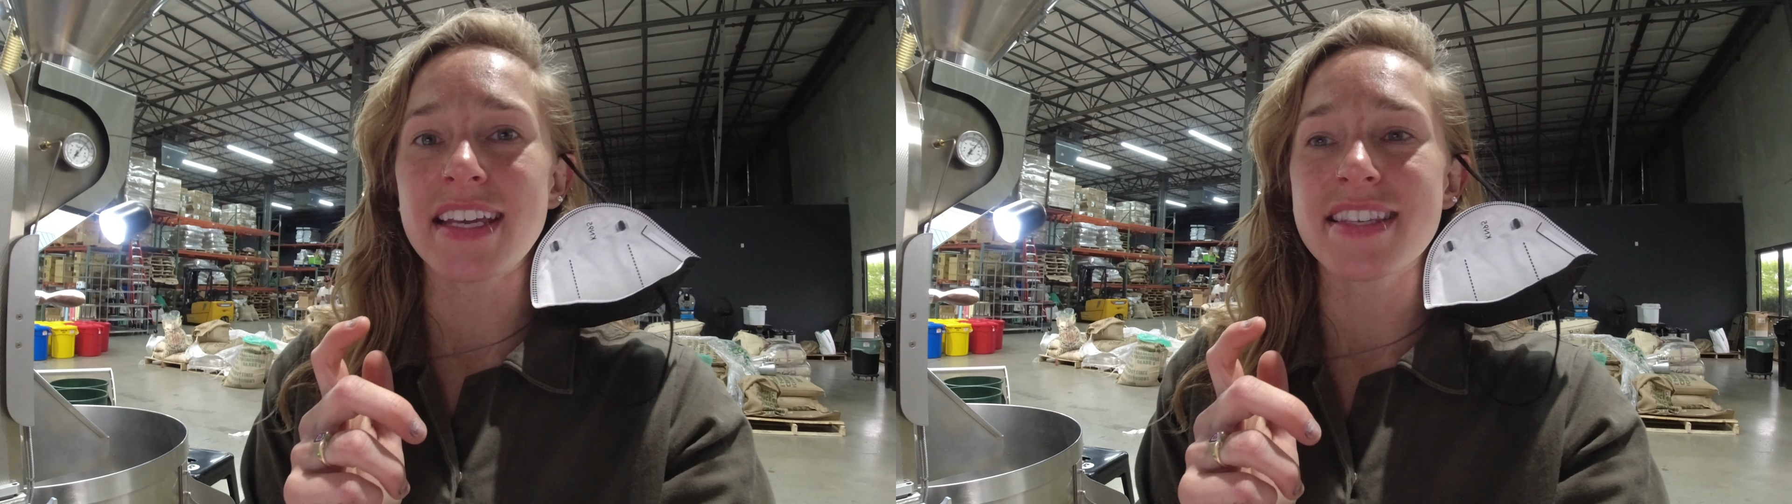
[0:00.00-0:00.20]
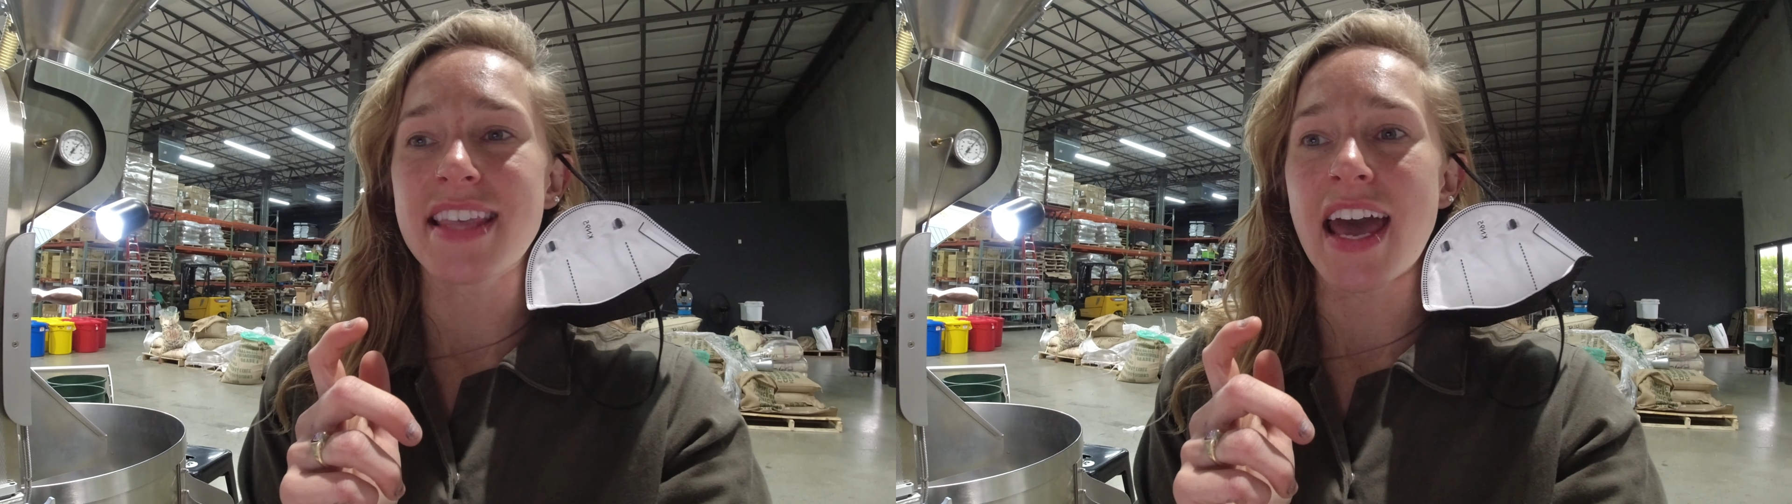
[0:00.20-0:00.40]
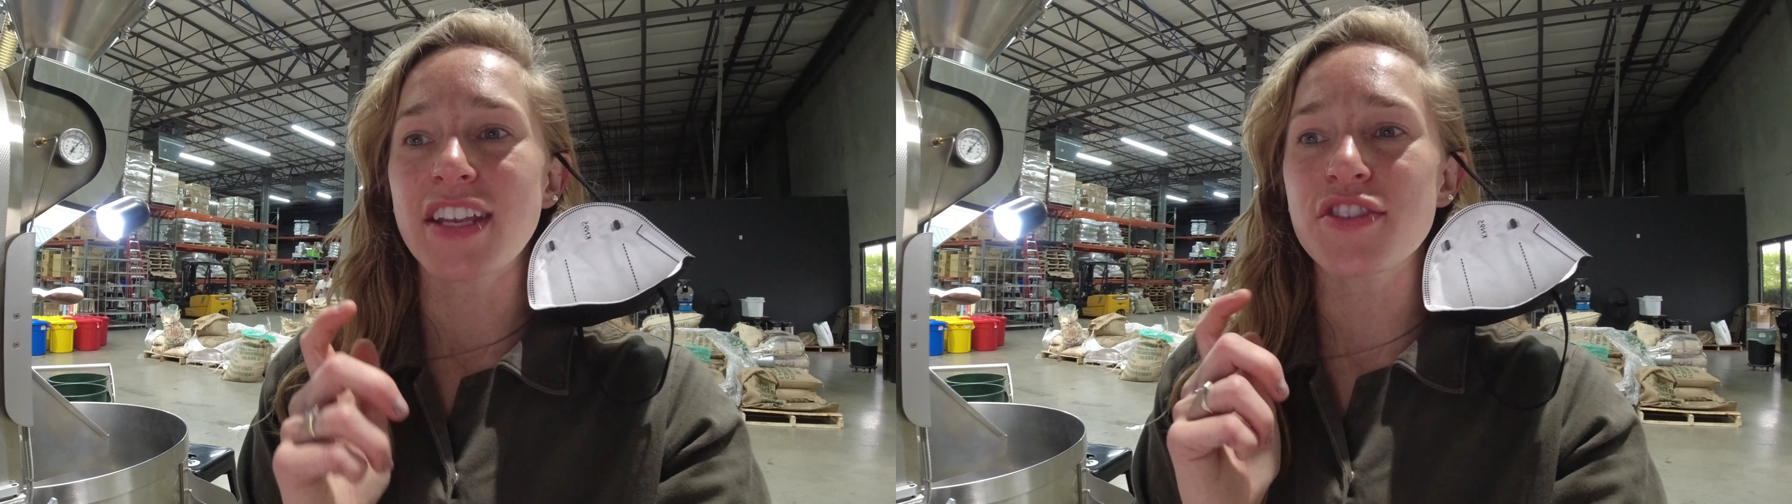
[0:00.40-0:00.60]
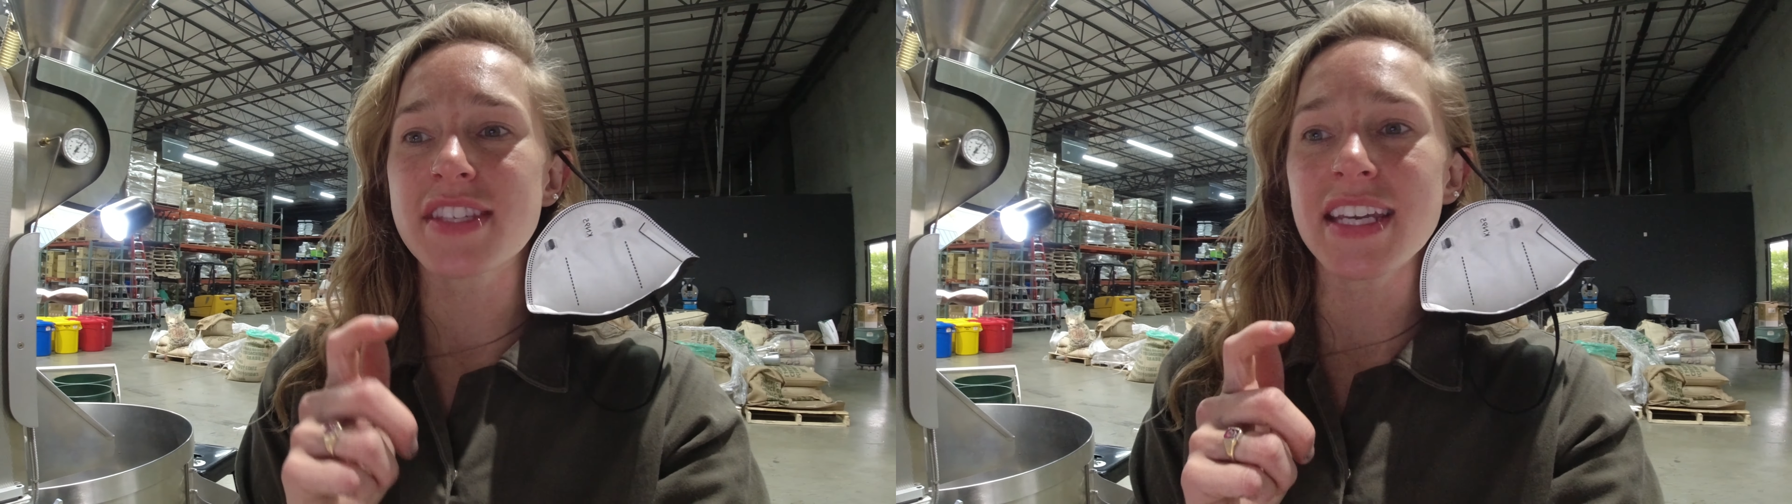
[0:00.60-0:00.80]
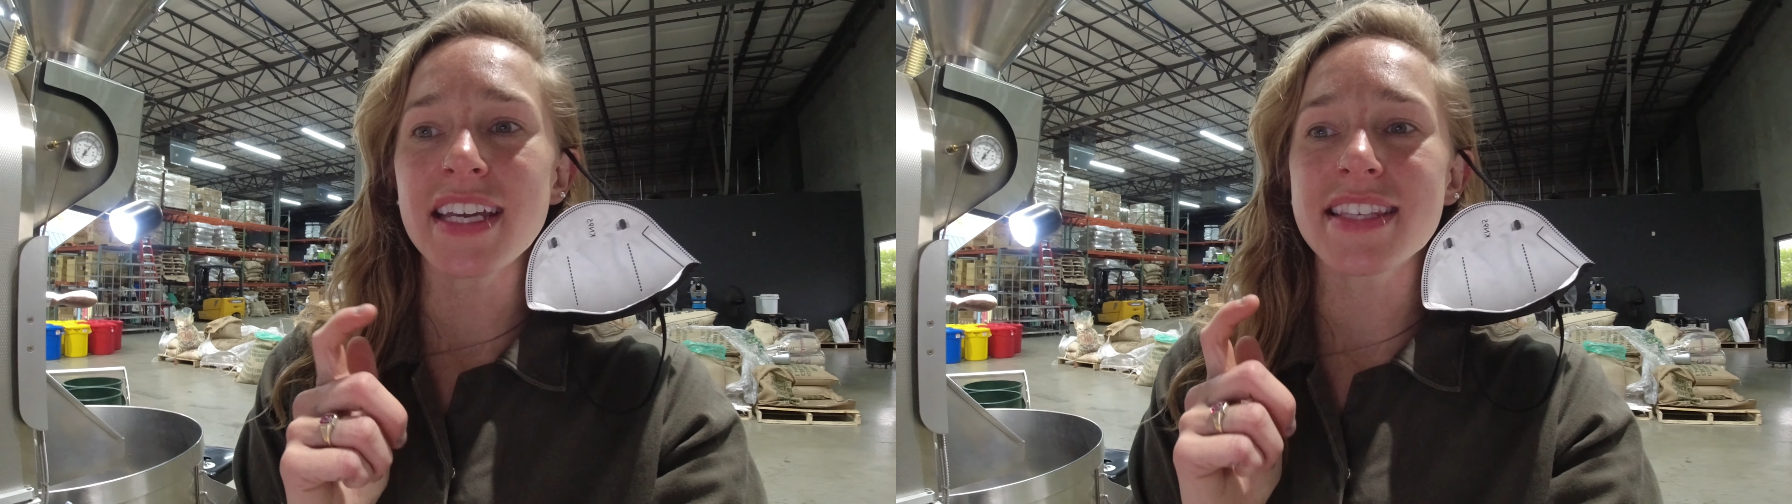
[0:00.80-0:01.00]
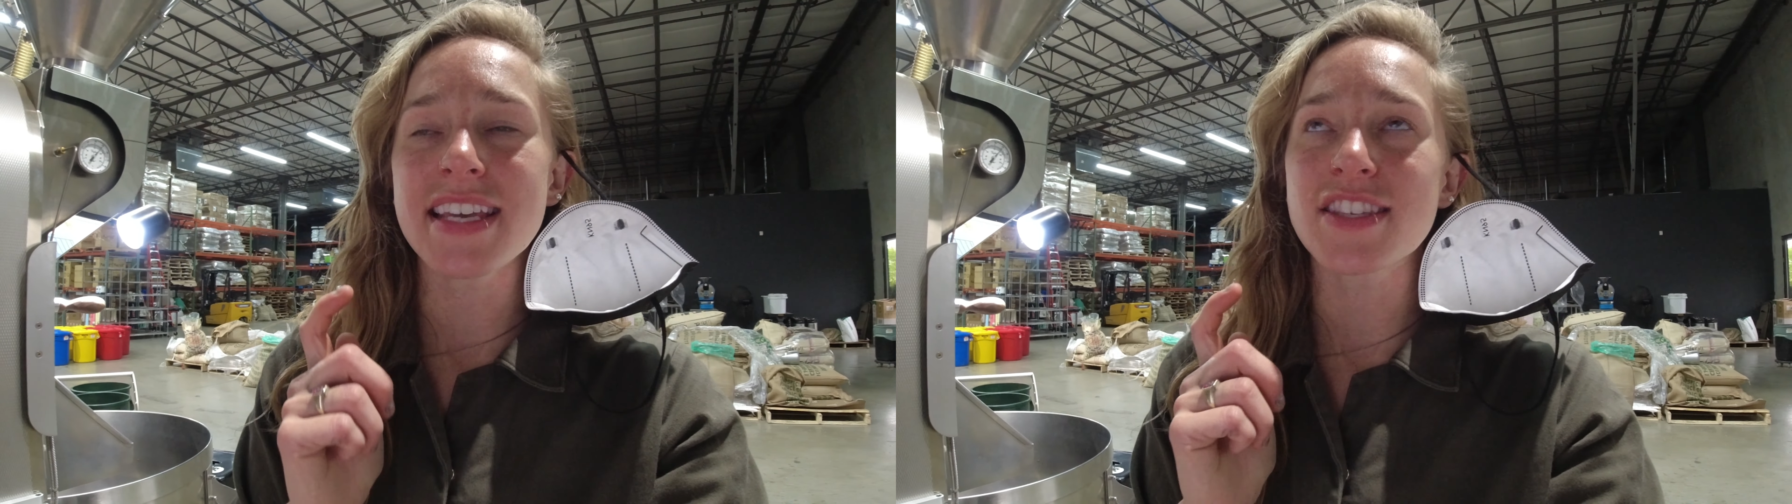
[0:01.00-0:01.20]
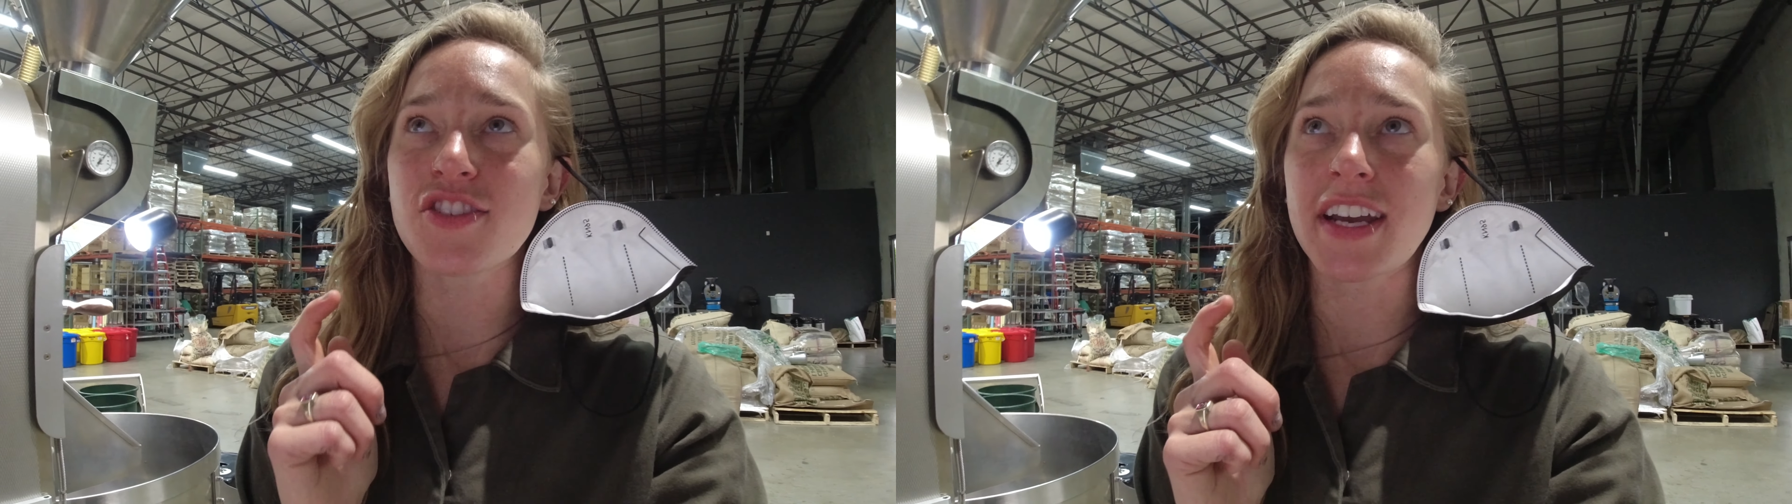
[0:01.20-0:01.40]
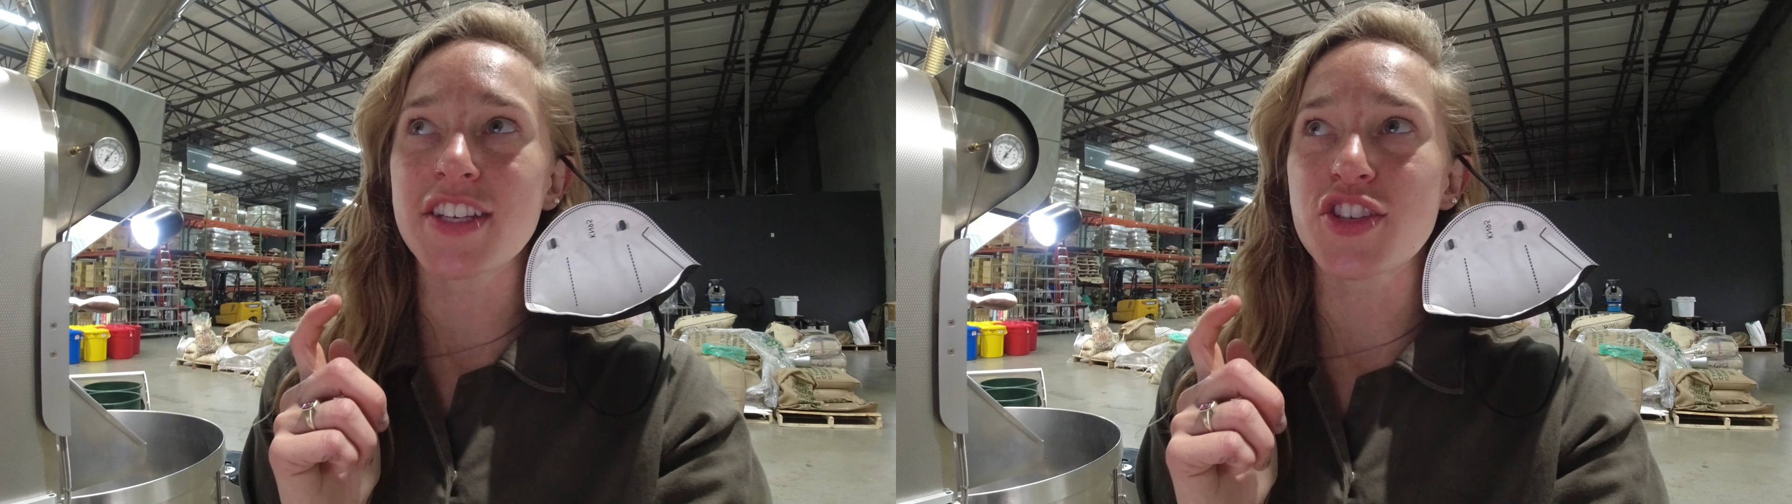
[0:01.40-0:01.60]
is that you see it says
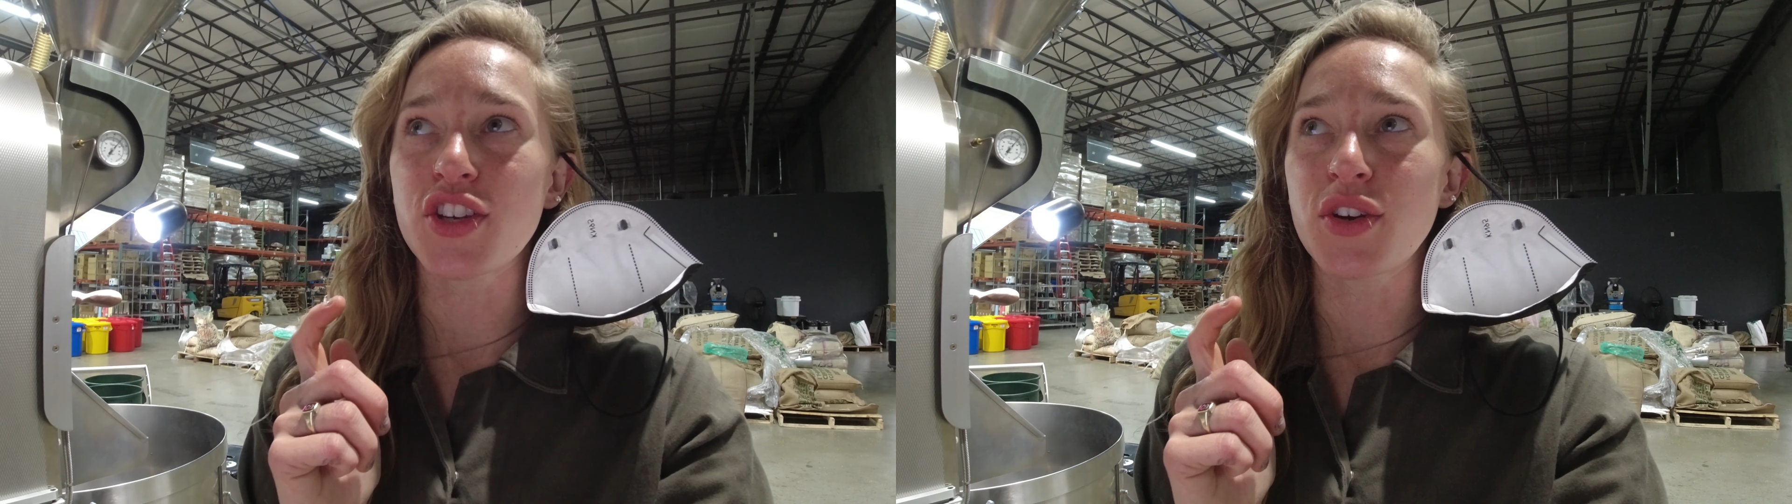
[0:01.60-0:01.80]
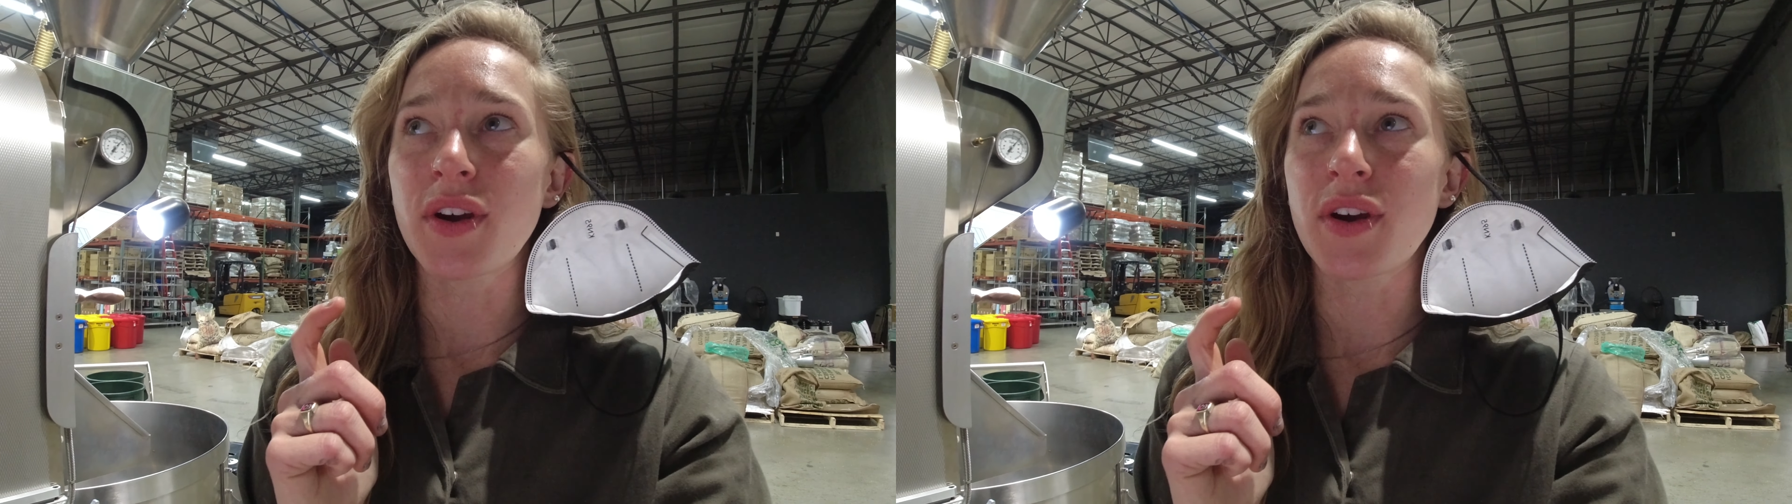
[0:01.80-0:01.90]
grade 2